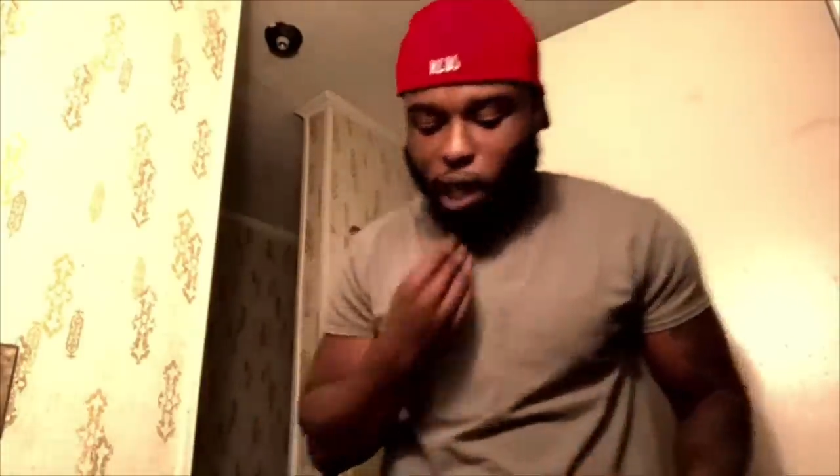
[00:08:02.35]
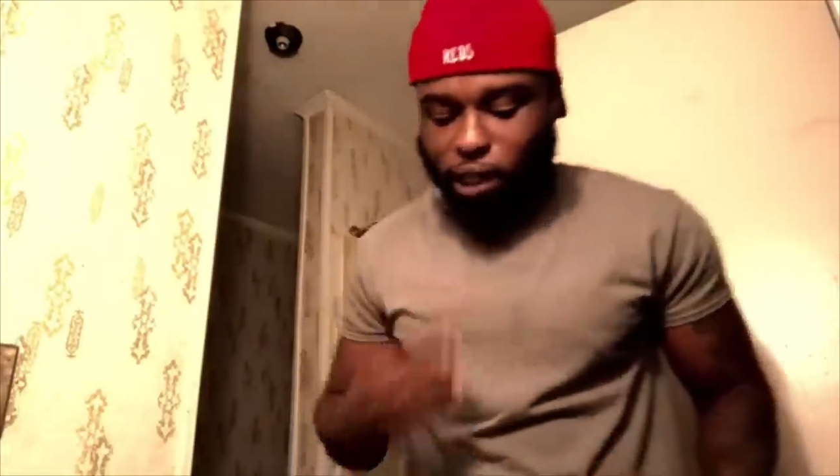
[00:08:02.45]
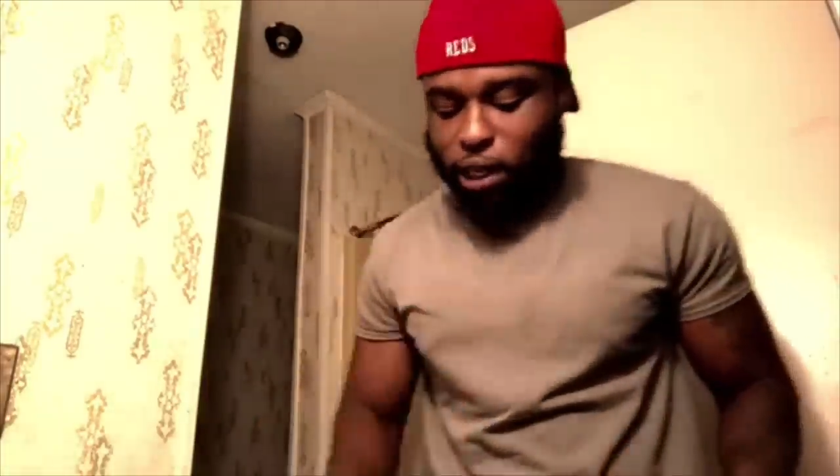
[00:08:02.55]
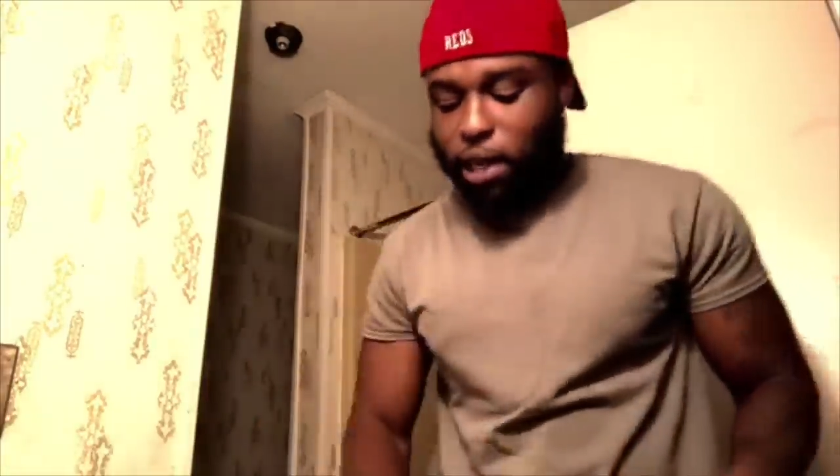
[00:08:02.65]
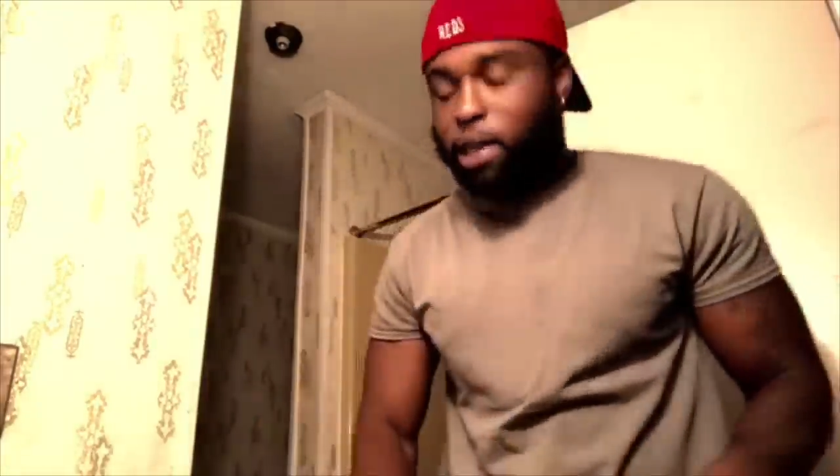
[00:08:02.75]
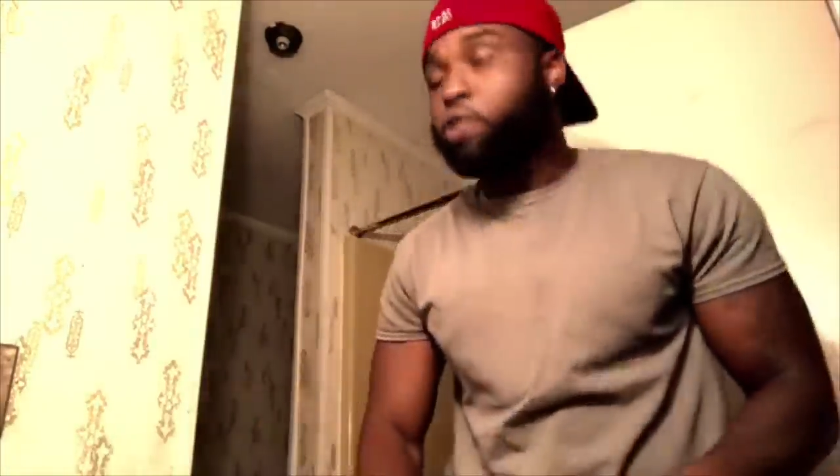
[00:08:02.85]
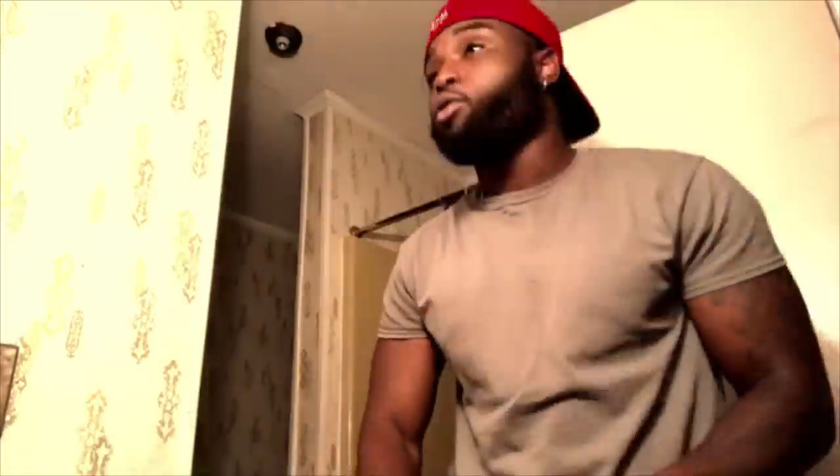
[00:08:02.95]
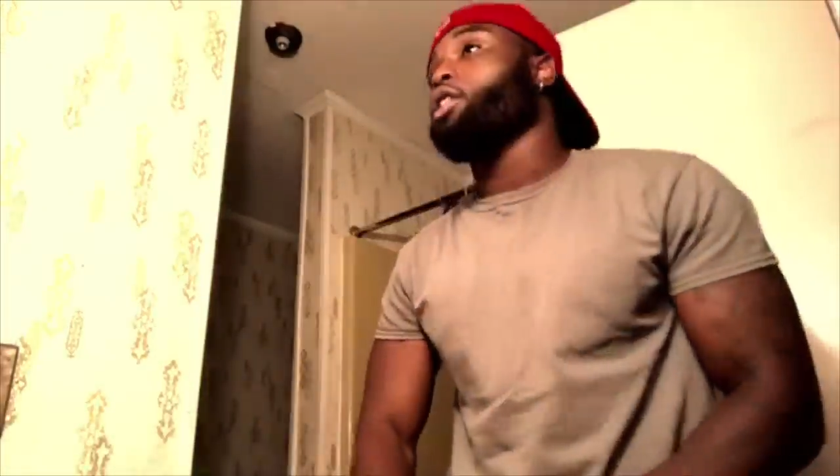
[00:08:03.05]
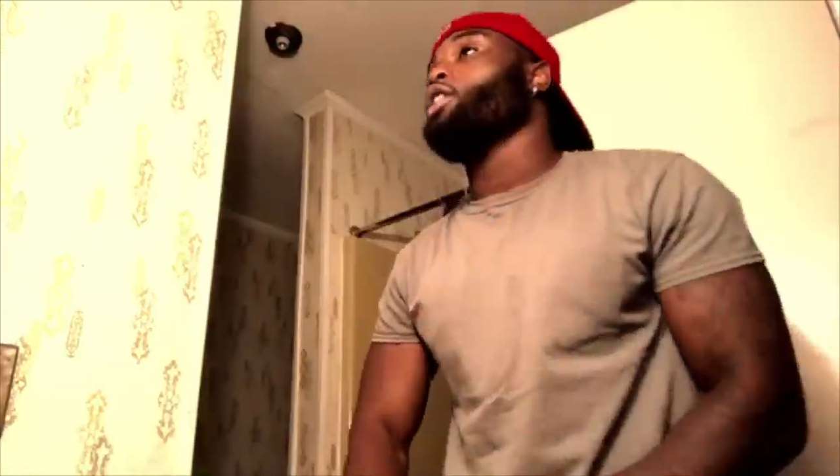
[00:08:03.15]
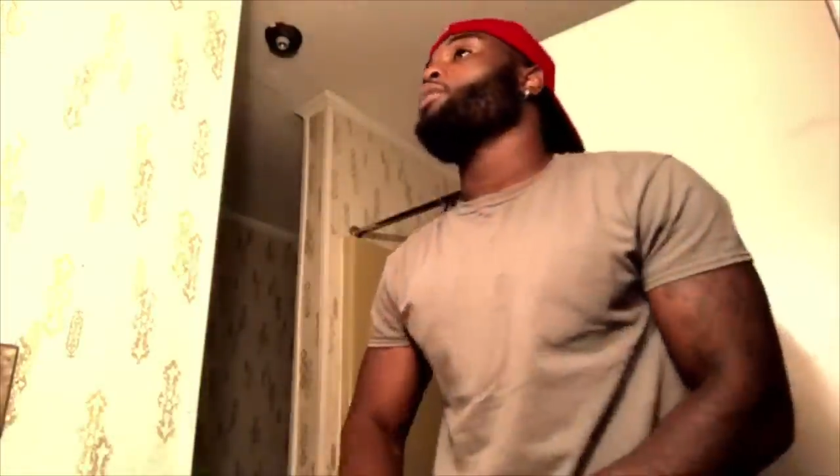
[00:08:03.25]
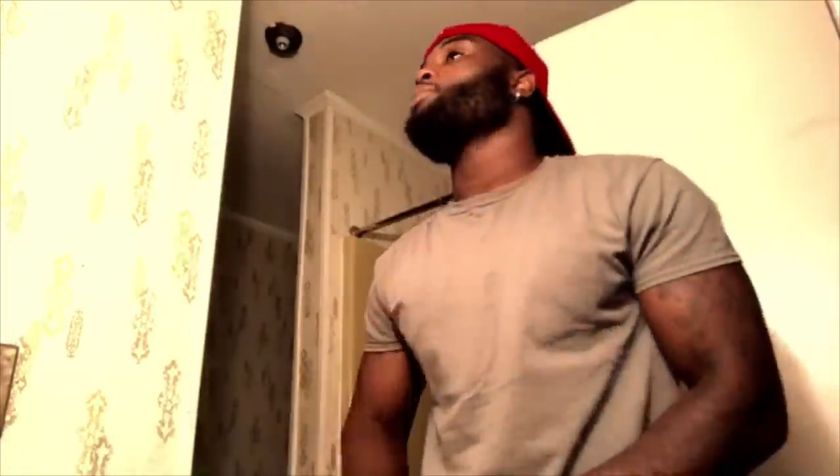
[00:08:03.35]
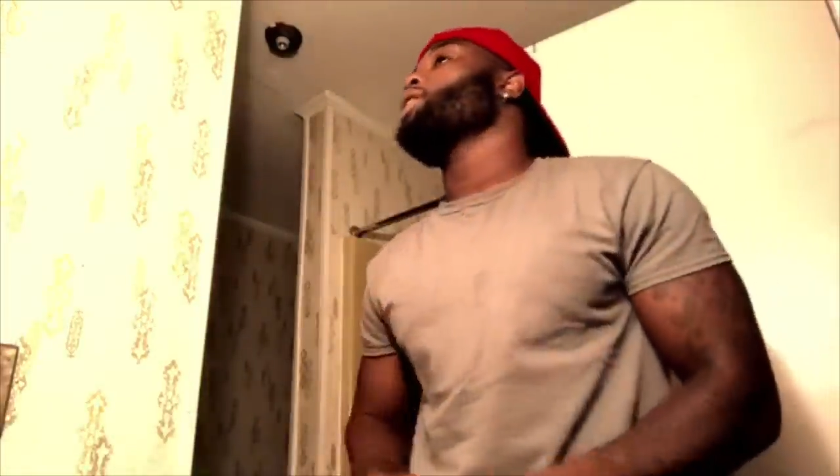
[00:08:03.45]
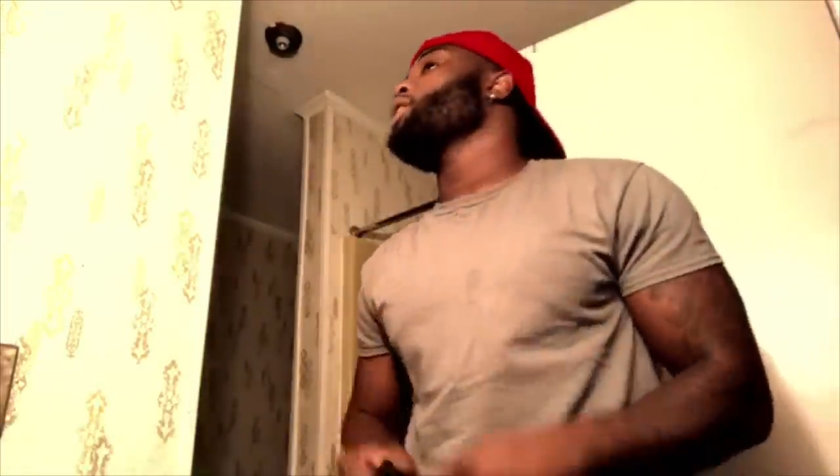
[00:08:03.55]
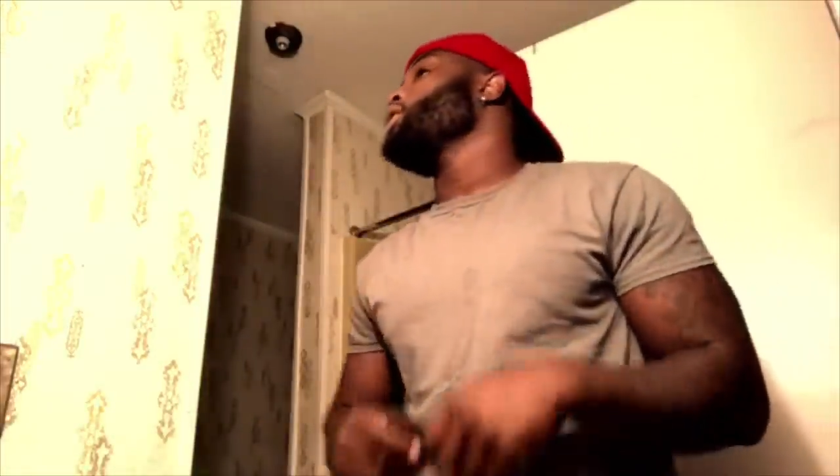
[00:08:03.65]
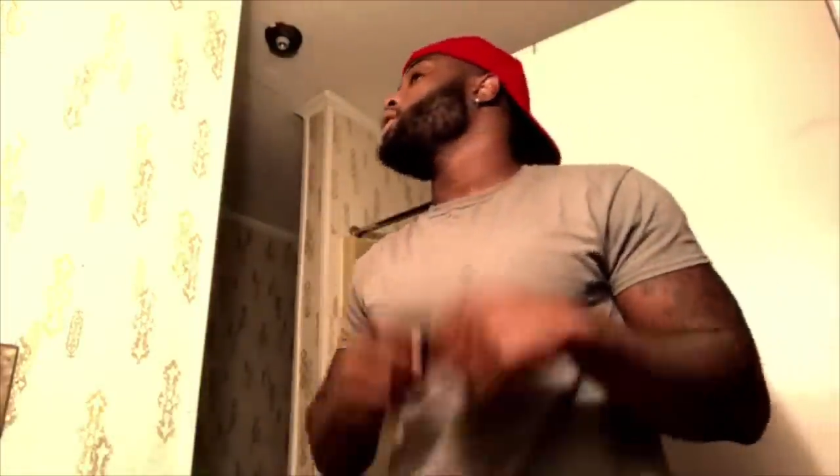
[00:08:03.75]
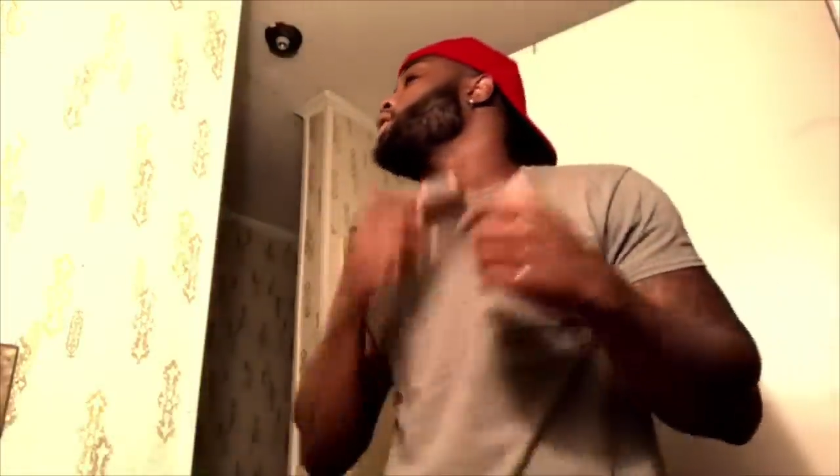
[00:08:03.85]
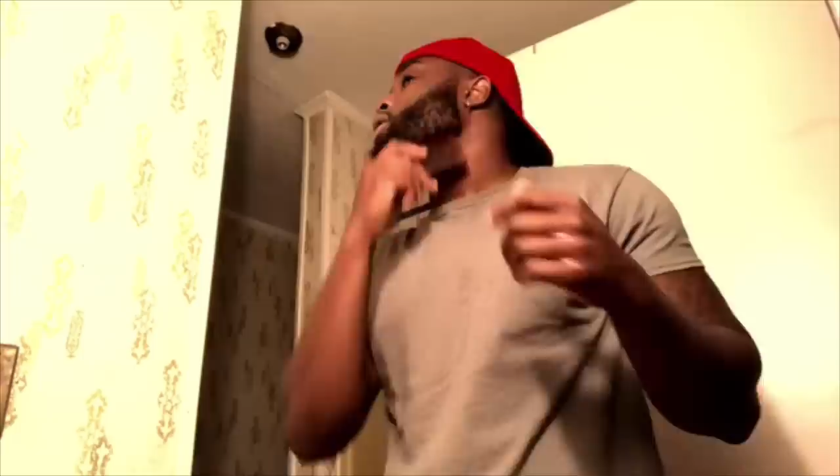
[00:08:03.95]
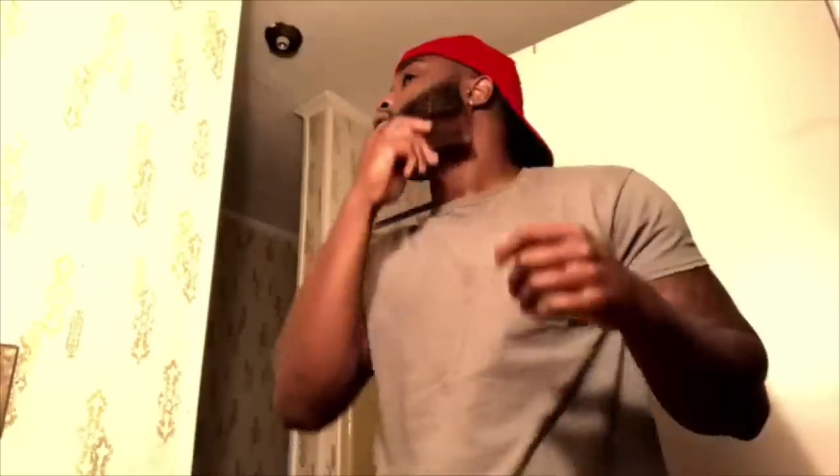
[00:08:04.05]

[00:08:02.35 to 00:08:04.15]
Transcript: After that, you want to comb it again.